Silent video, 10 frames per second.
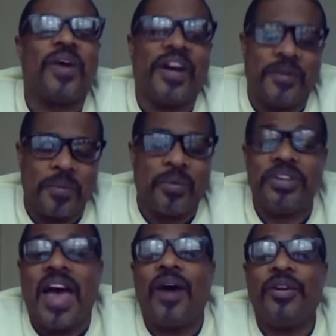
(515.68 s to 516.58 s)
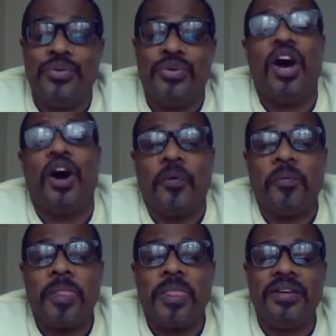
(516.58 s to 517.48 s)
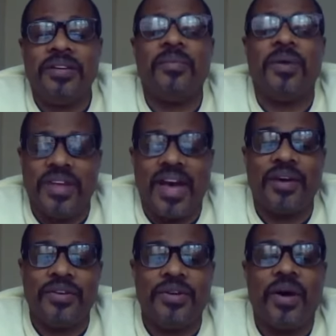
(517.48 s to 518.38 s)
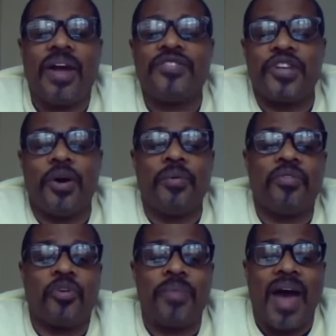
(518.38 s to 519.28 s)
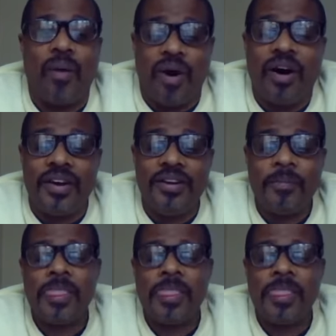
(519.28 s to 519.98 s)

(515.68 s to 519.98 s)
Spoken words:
Right. Well, now you know. Now you know. And so from now on,